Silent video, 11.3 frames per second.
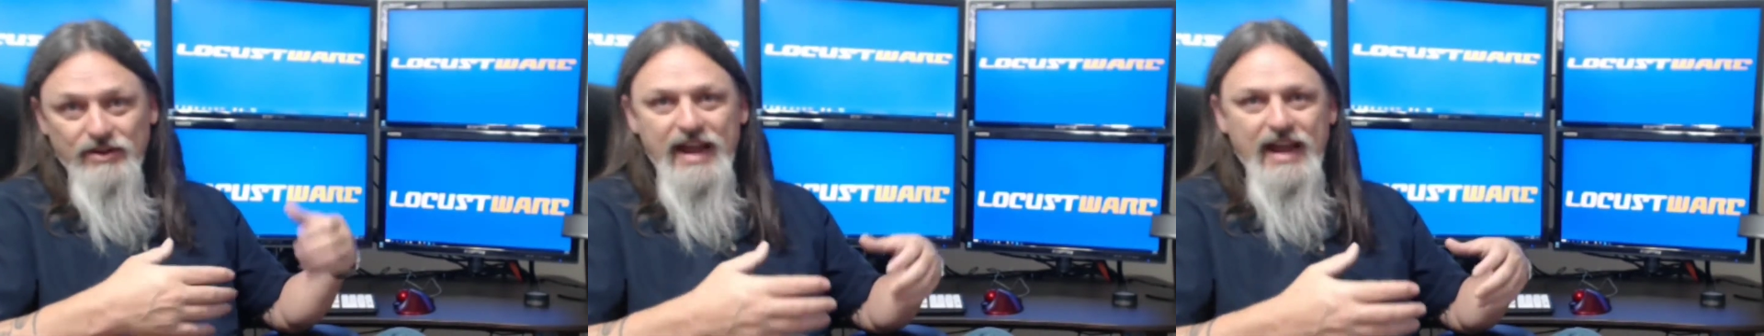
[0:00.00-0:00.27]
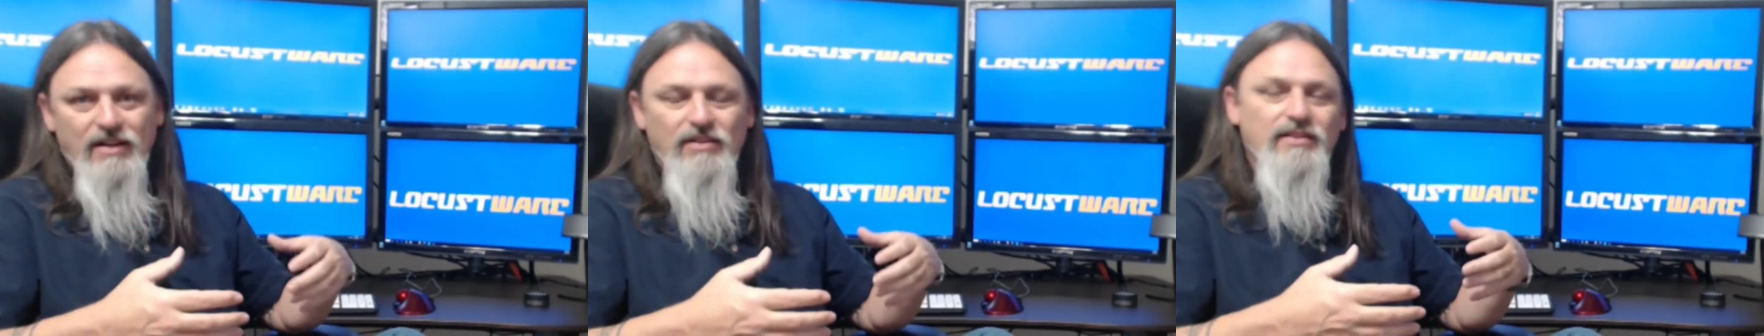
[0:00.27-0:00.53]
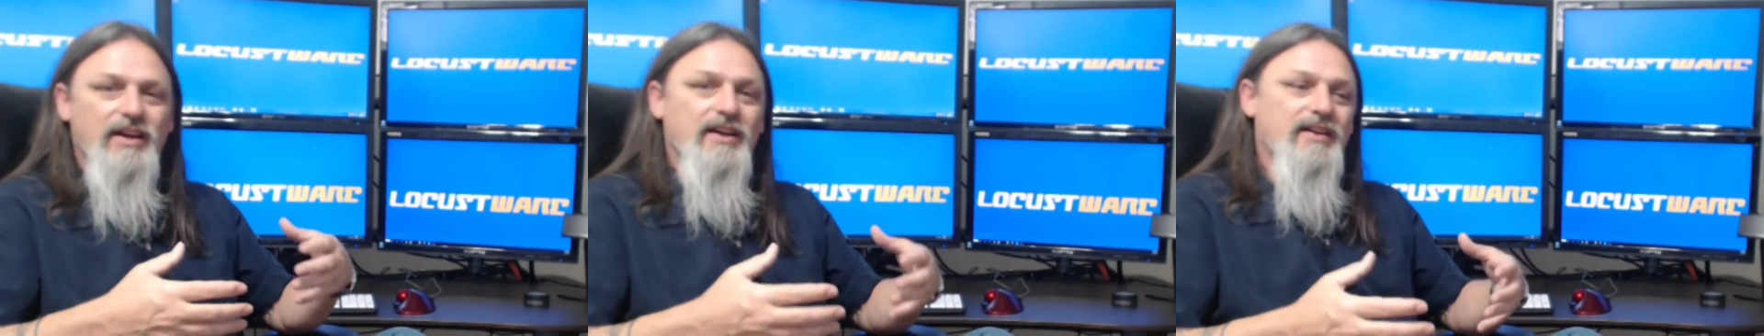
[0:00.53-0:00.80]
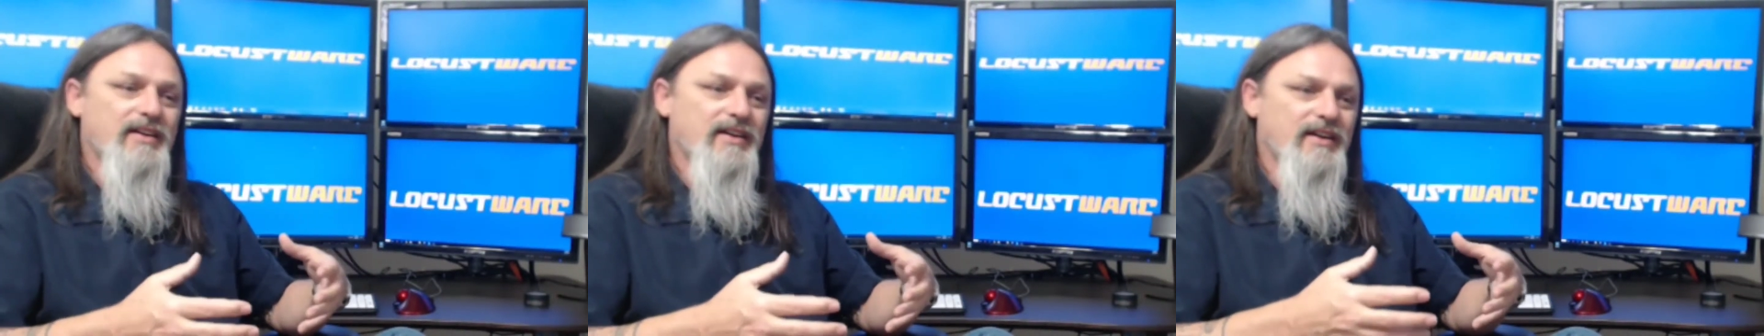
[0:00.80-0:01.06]
now.
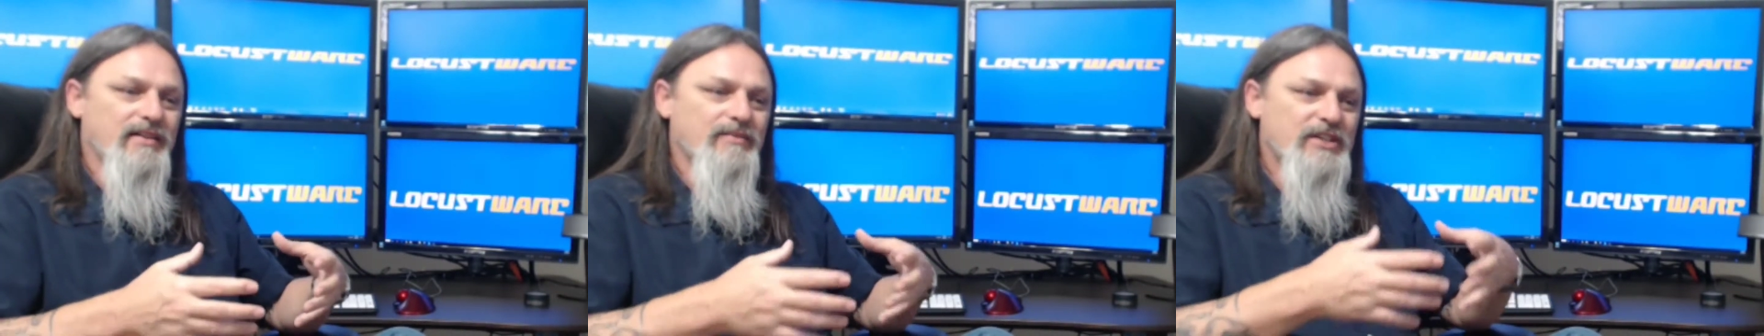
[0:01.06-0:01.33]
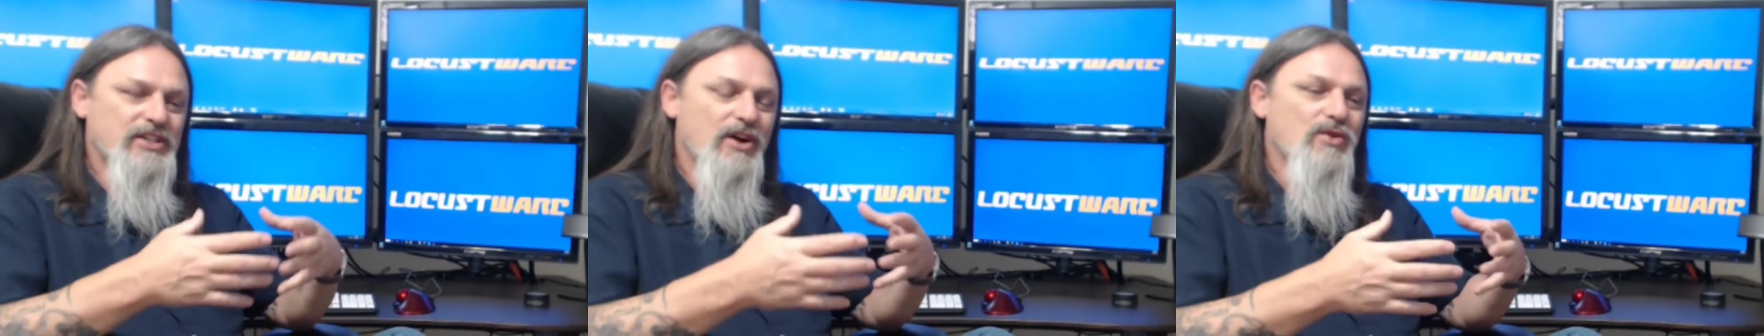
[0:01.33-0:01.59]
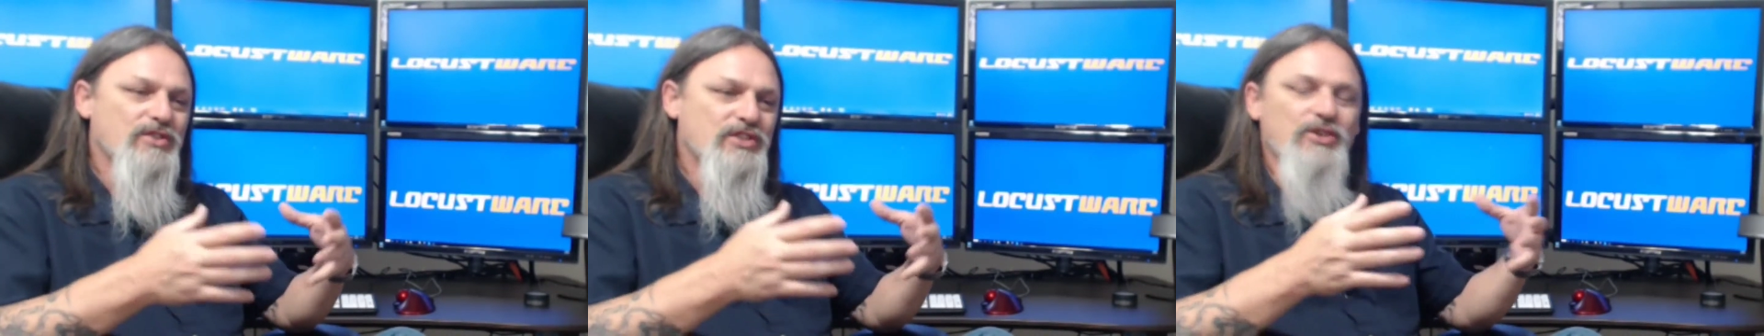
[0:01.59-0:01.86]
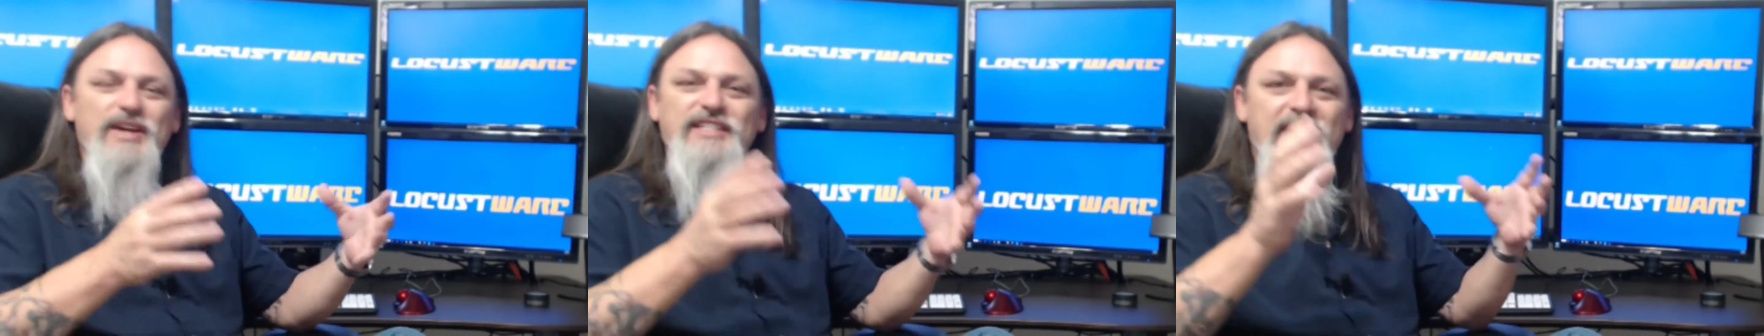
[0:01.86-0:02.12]
So
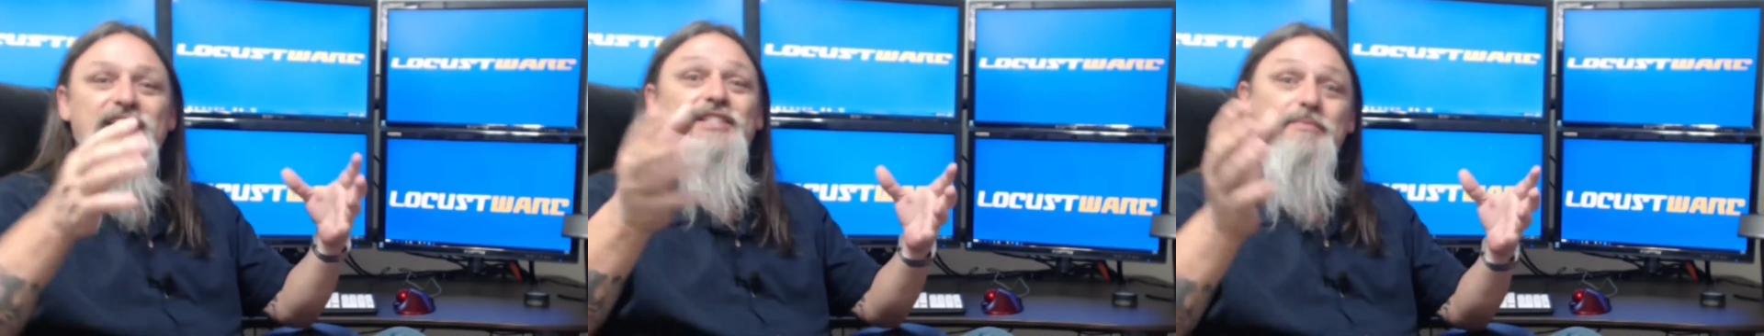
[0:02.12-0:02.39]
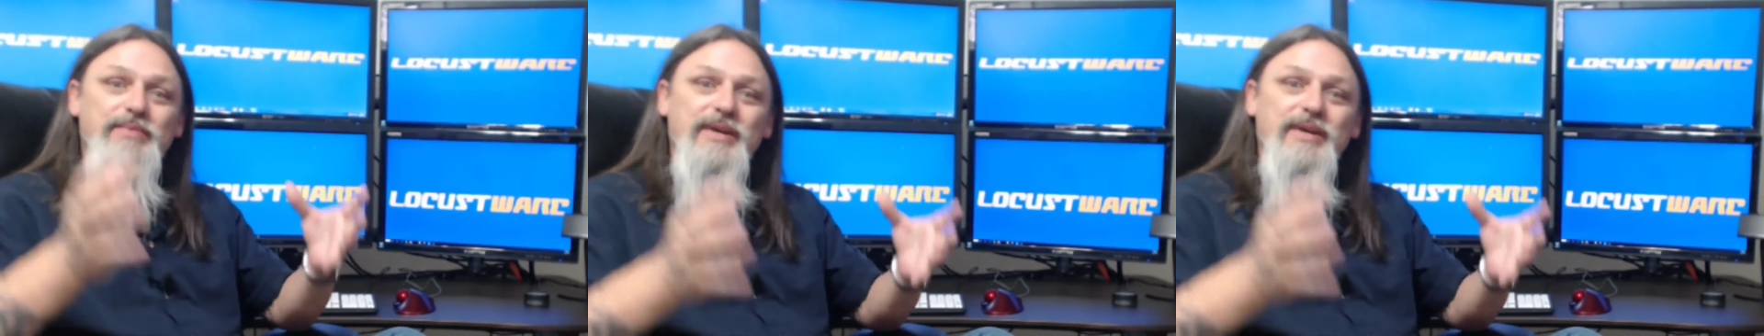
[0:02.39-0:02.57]
it takes the